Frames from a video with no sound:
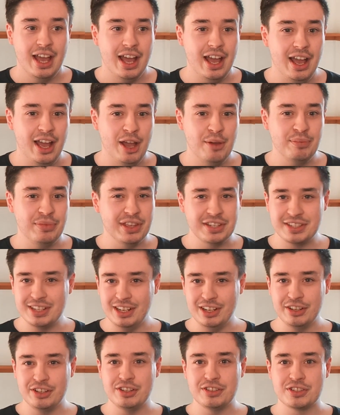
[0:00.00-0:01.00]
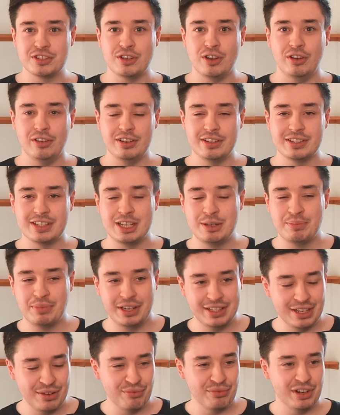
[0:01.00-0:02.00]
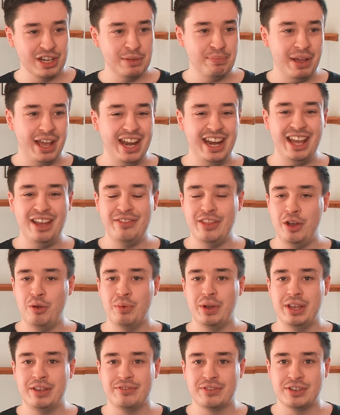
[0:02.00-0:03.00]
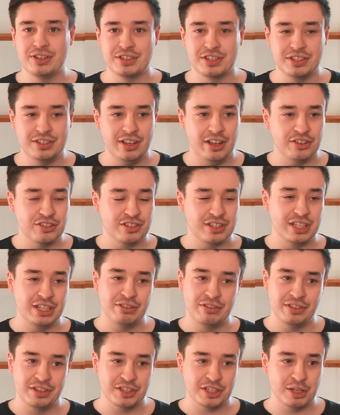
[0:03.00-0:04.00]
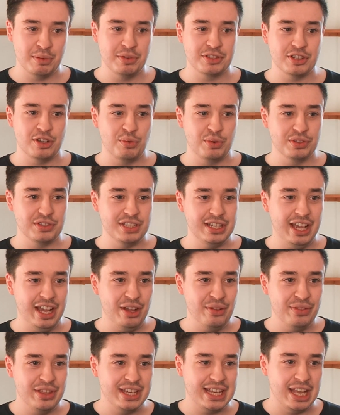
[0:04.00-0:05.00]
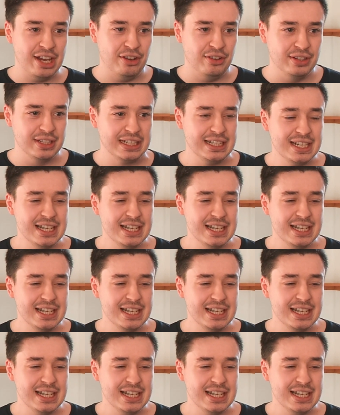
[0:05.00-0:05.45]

Um, they're still a good Scotland team, but it didn't really pan out that way versus Argentina in the summer, so we'll see how they get on.